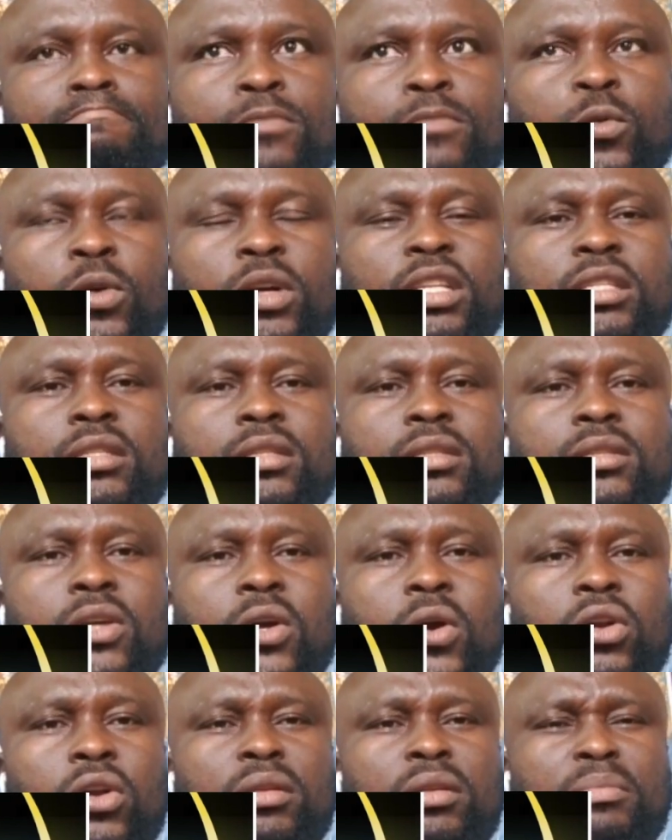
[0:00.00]
what is
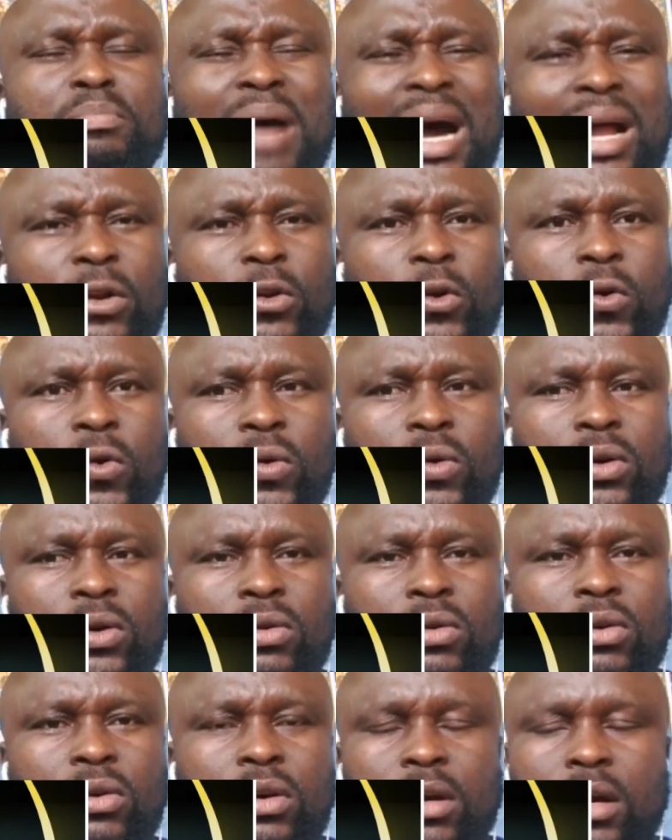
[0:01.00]
called bano?
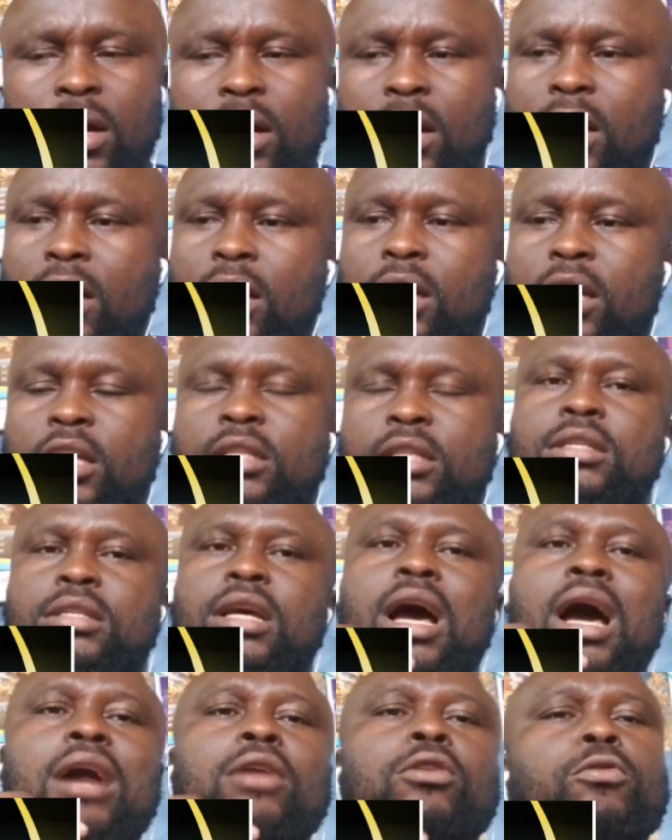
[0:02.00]
It's
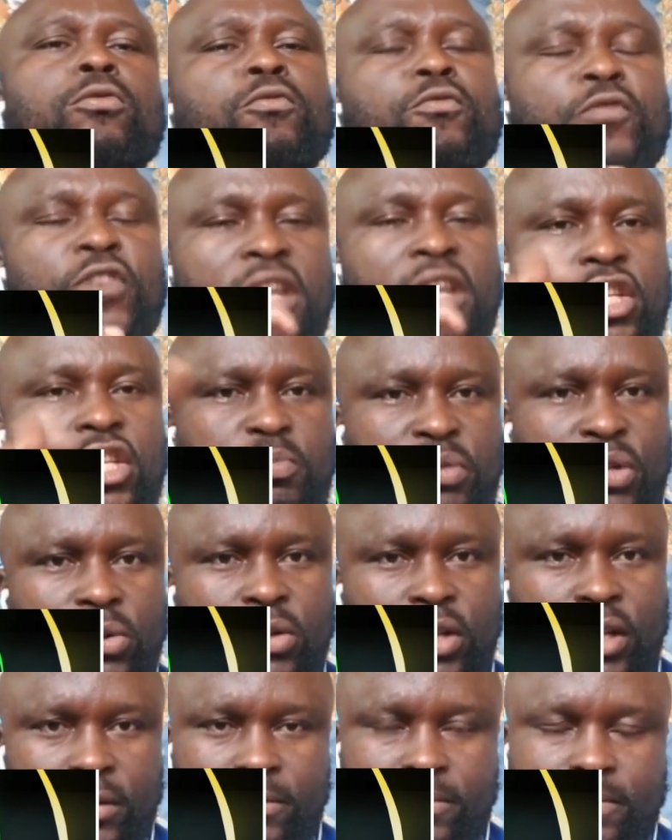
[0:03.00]
an unfinished
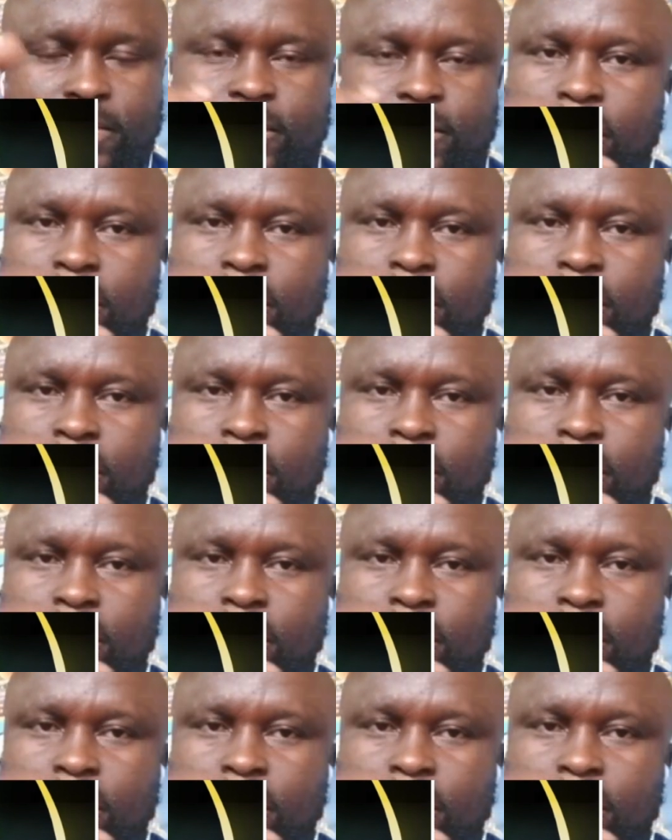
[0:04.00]
building,